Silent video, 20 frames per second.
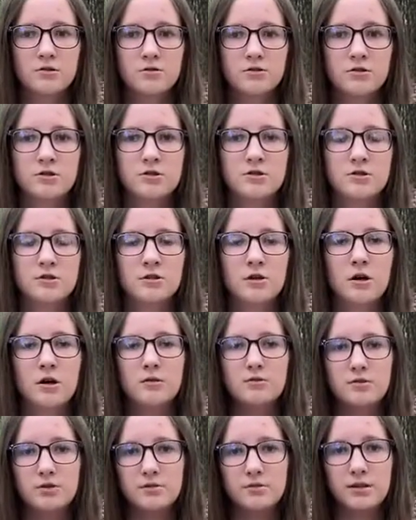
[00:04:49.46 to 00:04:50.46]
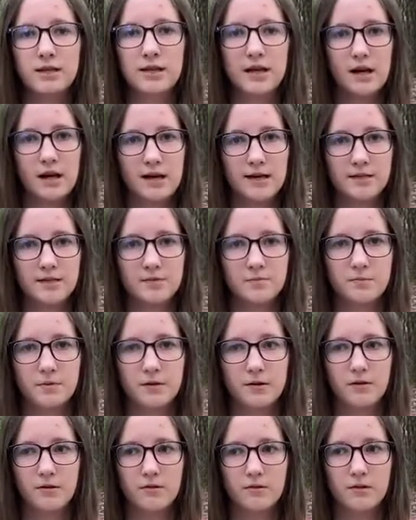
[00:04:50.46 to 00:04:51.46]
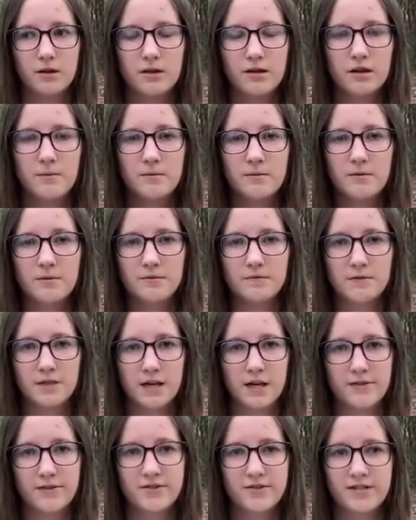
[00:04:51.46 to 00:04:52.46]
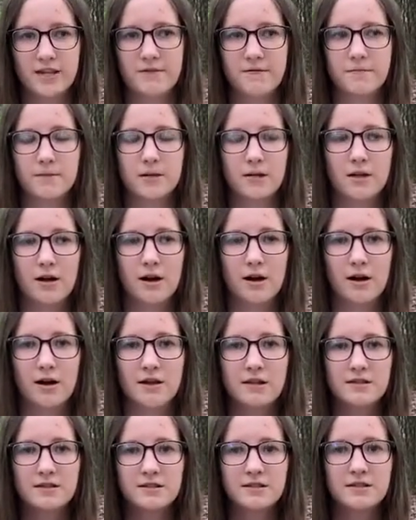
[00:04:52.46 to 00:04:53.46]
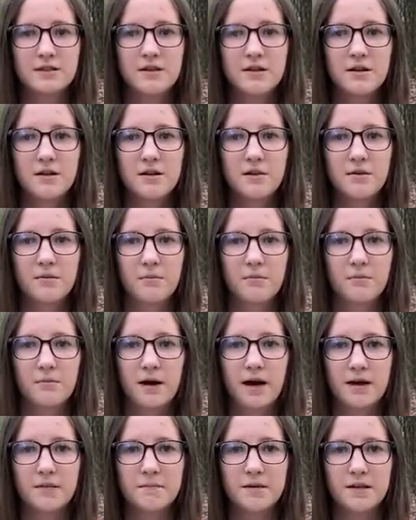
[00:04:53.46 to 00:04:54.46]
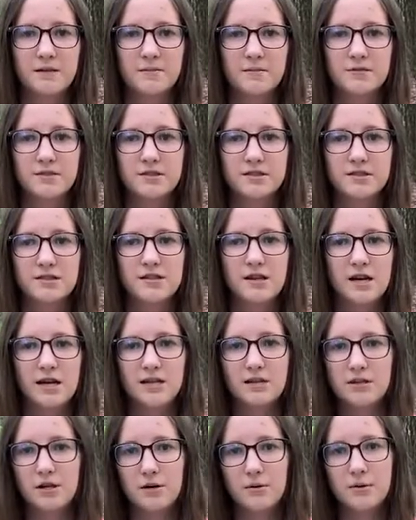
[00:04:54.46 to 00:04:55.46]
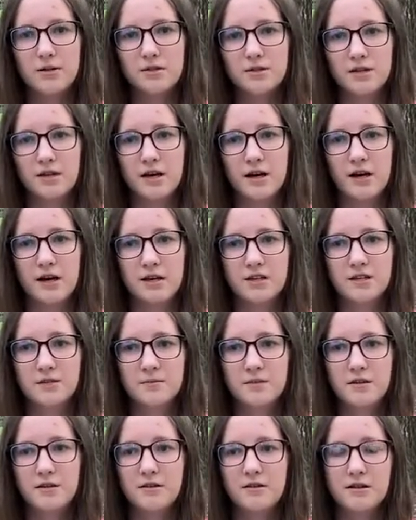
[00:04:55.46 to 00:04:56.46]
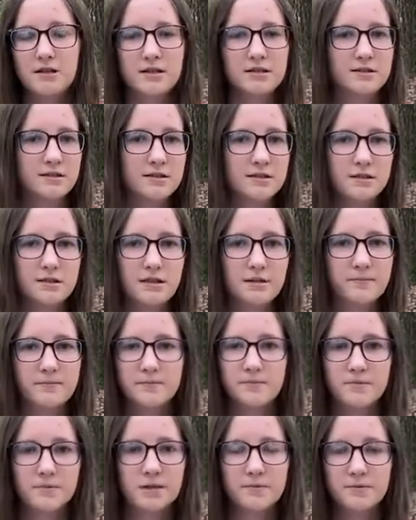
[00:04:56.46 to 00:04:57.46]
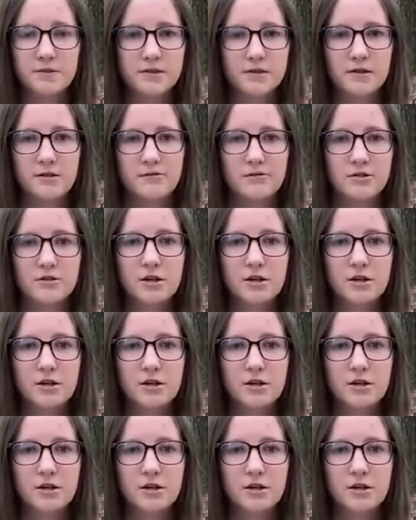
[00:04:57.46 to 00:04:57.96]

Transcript: Just go to the hospital. The number of deaths that have been caused by people just not going to the hospital is absurd.